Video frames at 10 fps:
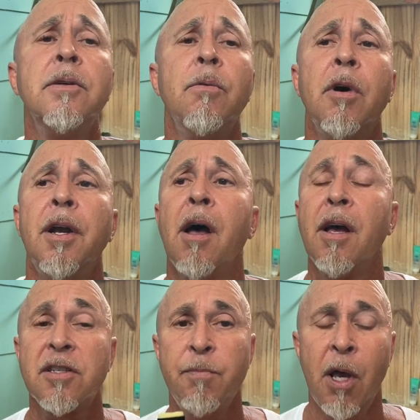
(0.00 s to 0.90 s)
Why
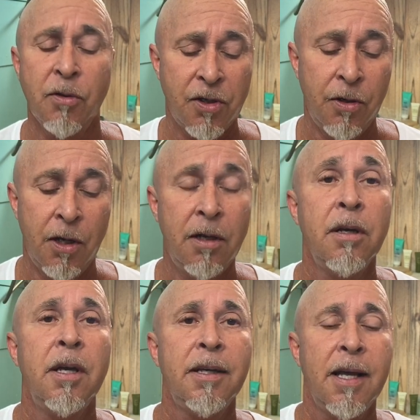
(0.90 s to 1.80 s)
not? Smells good.
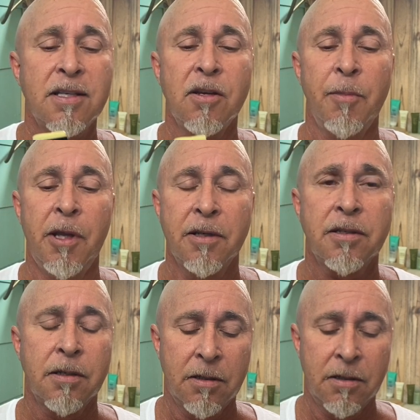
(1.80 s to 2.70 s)
Get some of
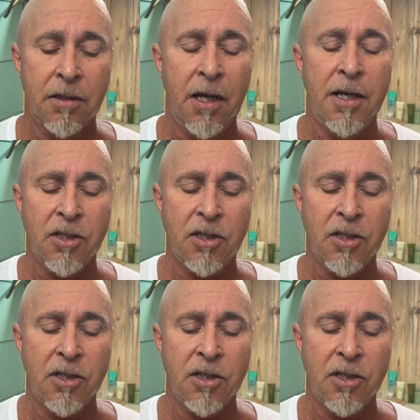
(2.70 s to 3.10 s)
this, okay?